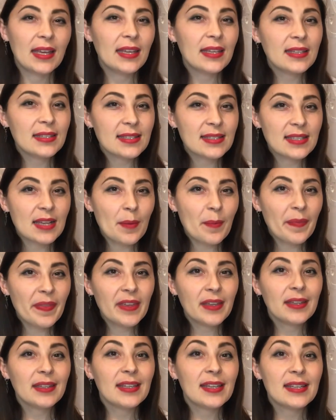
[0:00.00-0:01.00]
It is
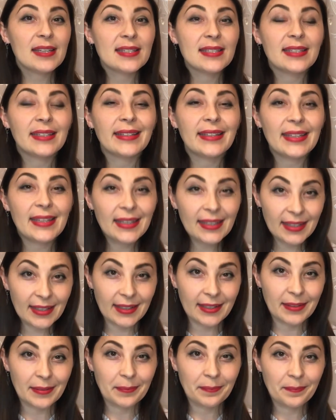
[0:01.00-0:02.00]
something that is
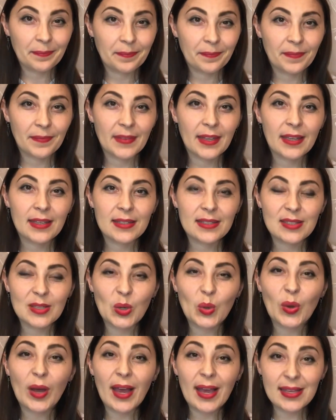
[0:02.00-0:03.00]
needed.
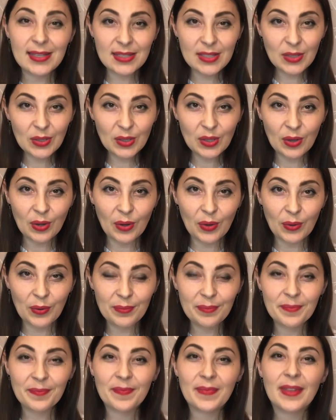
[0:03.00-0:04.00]
So as you
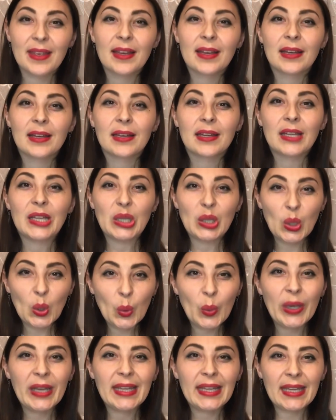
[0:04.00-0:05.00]
know,
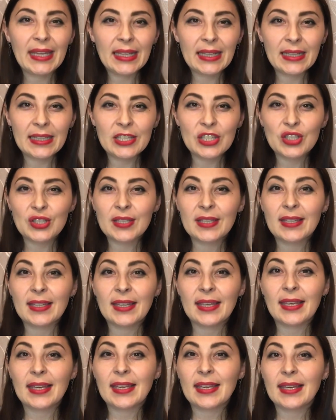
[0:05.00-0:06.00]
knowing English
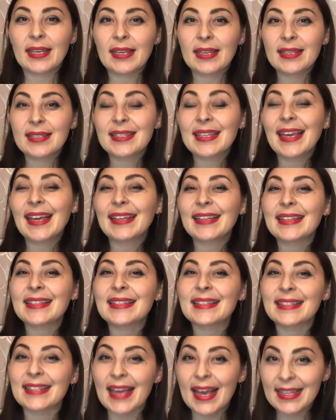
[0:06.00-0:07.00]
is a
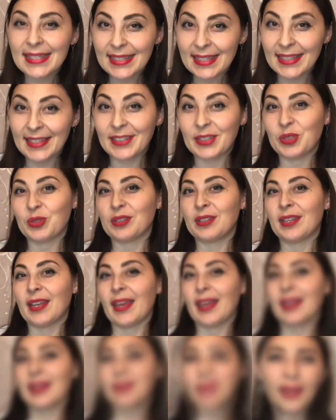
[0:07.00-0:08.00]
necessity
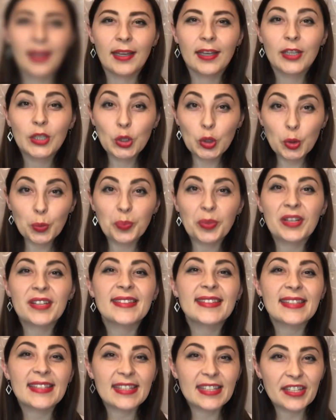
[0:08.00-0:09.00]
today. To
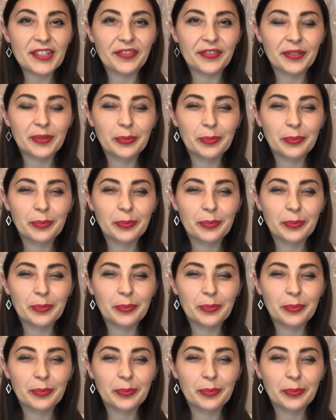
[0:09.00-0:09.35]
perceive.